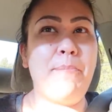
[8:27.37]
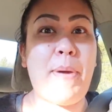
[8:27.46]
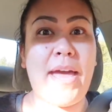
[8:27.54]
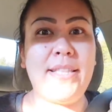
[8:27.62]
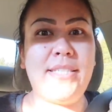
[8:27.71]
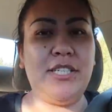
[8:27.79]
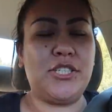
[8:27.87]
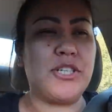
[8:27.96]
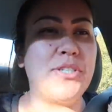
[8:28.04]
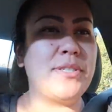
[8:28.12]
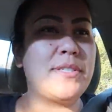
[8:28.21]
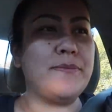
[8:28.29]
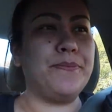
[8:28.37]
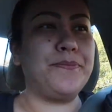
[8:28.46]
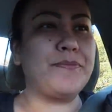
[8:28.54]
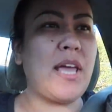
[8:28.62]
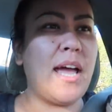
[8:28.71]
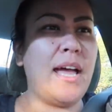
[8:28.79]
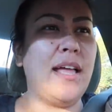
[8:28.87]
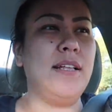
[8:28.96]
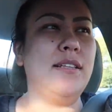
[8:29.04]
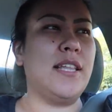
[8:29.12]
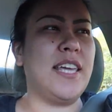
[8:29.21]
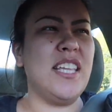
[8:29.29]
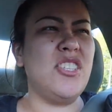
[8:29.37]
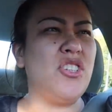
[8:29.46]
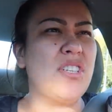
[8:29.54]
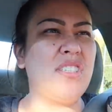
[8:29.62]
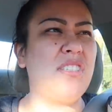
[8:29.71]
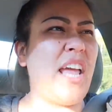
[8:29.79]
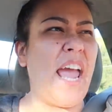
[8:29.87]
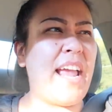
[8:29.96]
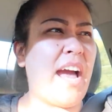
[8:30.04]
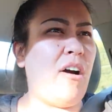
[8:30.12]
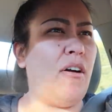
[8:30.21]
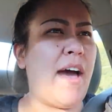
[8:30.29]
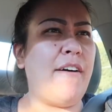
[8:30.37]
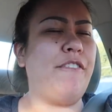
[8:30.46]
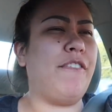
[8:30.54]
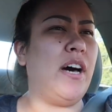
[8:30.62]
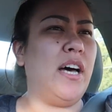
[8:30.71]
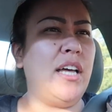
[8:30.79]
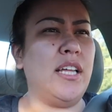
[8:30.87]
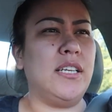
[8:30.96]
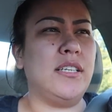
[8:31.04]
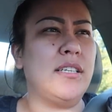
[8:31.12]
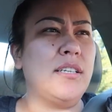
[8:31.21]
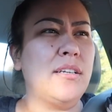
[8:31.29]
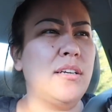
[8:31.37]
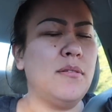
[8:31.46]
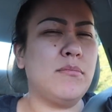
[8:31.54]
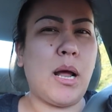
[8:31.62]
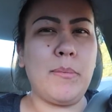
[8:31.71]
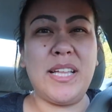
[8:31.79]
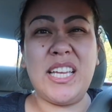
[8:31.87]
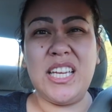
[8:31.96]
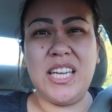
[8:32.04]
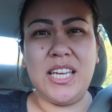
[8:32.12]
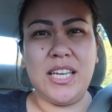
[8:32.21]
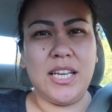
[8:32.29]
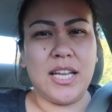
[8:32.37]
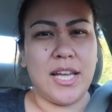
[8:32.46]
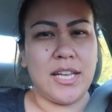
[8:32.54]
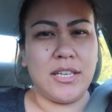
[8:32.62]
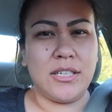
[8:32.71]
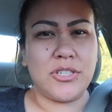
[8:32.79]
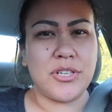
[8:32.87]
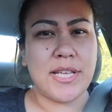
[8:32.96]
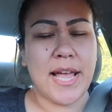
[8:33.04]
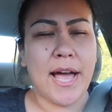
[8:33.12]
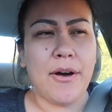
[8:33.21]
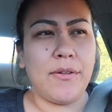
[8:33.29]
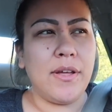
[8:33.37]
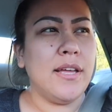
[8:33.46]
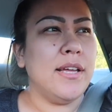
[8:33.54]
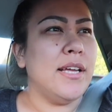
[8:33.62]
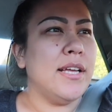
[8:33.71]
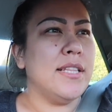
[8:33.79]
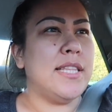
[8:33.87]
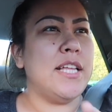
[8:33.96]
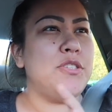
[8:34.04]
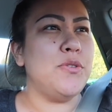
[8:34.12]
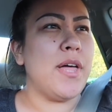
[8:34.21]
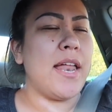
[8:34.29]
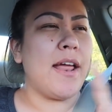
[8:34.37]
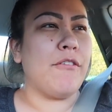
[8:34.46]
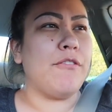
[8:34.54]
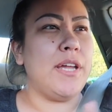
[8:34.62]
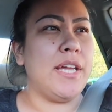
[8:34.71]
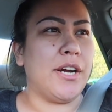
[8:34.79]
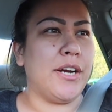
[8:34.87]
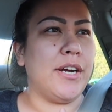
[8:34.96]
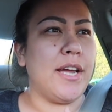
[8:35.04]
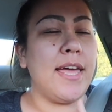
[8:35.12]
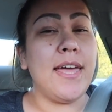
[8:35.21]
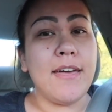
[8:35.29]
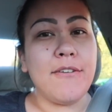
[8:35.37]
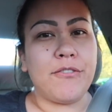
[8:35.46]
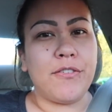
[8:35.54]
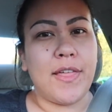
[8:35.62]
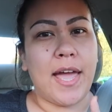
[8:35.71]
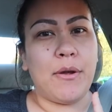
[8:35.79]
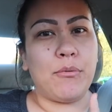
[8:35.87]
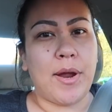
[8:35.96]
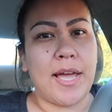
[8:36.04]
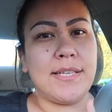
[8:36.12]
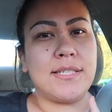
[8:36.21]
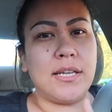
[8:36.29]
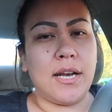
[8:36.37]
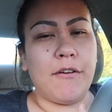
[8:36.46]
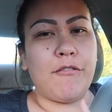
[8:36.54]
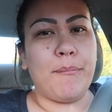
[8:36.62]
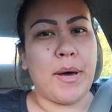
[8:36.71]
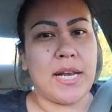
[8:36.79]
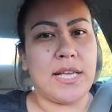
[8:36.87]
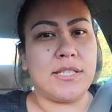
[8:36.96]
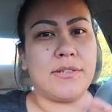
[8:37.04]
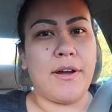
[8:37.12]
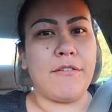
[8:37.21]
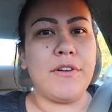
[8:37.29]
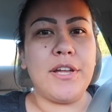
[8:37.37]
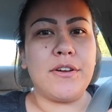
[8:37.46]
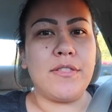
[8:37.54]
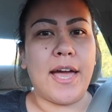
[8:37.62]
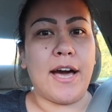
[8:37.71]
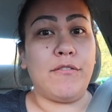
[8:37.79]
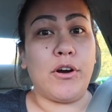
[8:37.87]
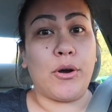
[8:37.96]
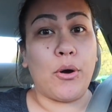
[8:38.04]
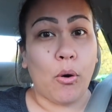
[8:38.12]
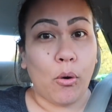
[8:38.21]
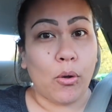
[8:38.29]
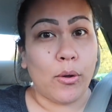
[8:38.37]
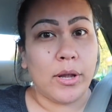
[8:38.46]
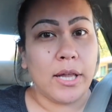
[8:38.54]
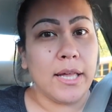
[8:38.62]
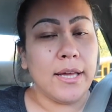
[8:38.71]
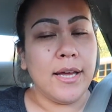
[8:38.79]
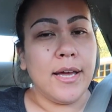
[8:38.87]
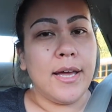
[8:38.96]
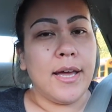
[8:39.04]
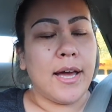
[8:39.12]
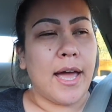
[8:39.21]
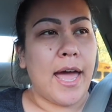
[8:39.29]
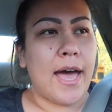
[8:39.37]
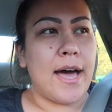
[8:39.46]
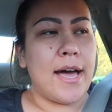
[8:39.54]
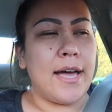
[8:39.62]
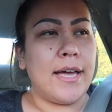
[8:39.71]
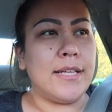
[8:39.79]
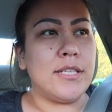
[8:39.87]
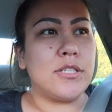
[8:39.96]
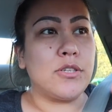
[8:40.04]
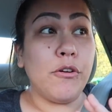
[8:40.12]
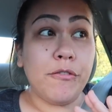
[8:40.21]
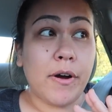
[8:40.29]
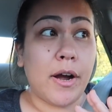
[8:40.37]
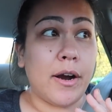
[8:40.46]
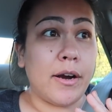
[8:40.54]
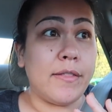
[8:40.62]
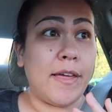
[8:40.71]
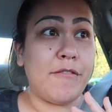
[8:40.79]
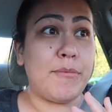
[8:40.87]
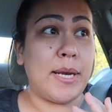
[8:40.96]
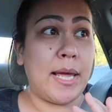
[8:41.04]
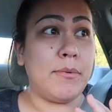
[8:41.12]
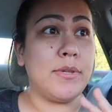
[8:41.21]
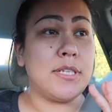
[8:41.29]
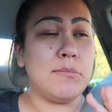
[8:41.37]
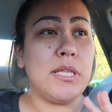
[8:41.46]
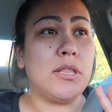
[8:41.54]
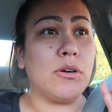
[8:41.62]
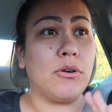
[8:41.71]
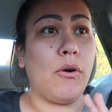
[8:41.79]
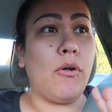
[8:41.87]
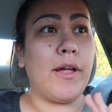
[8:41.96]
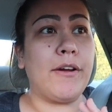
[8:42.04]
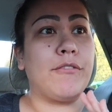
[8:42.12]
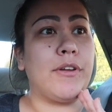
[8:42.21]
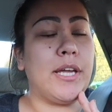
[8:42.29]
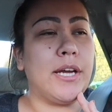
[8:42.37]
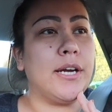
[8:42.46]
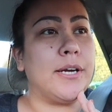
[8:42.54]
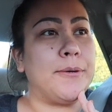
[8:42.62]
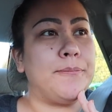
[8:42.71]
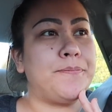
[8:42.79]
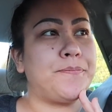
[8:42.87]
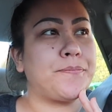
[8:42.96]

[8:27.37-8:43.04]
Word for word: band teachers, and the kids just hang out, have fun, probably eat and just hang out. They do that every year if they raise enough money. So every year they have a goal, and so far they've been able to meet their goal every year.